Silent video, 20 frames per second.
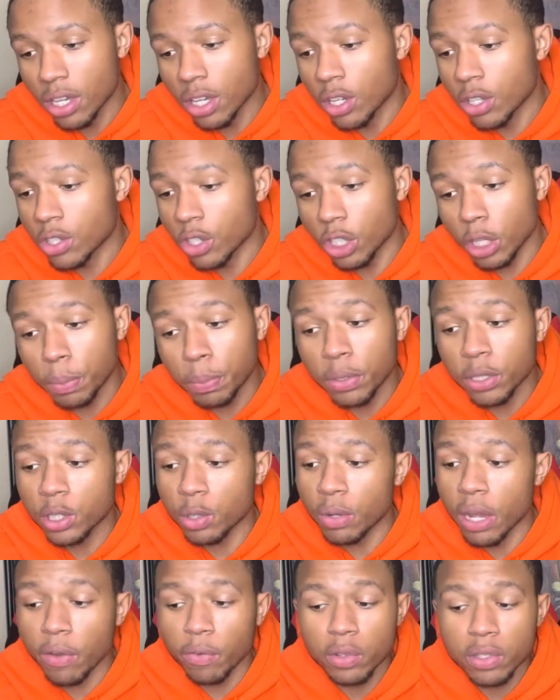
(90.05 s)
So you can put
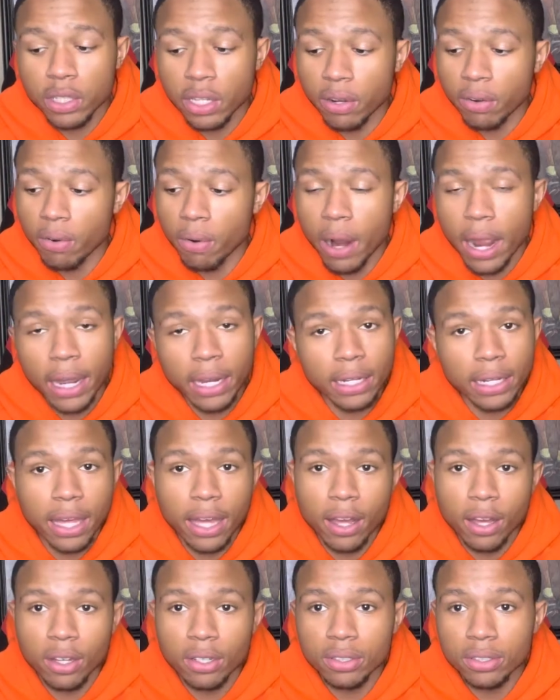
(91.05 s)
your raffles in right
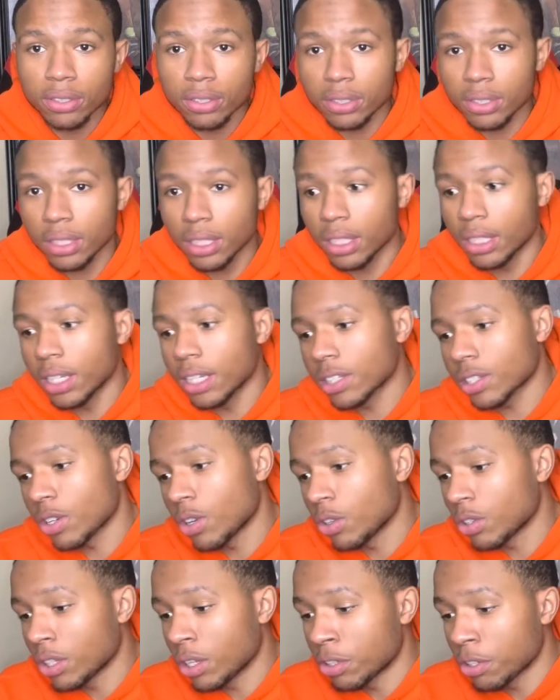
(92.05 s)
now, and let's
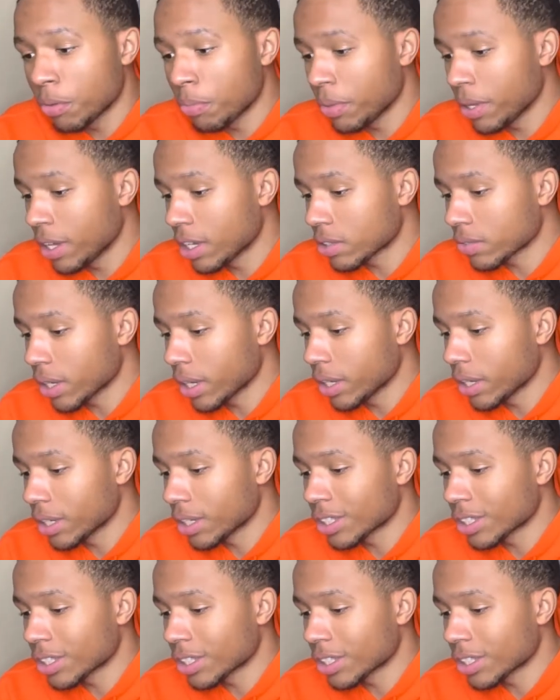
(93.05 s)
go on the men's right here.